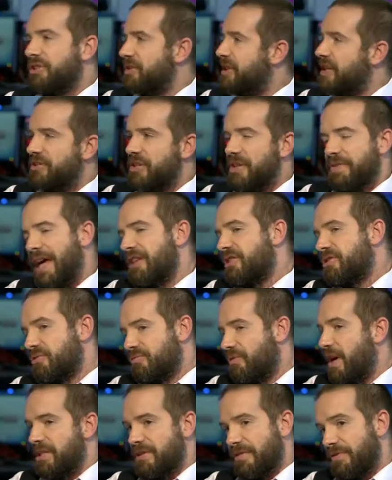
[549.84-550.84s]
this, that doesn't
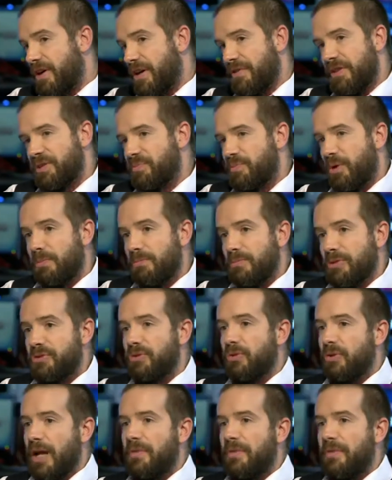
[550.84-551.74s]
rectify this problem at all.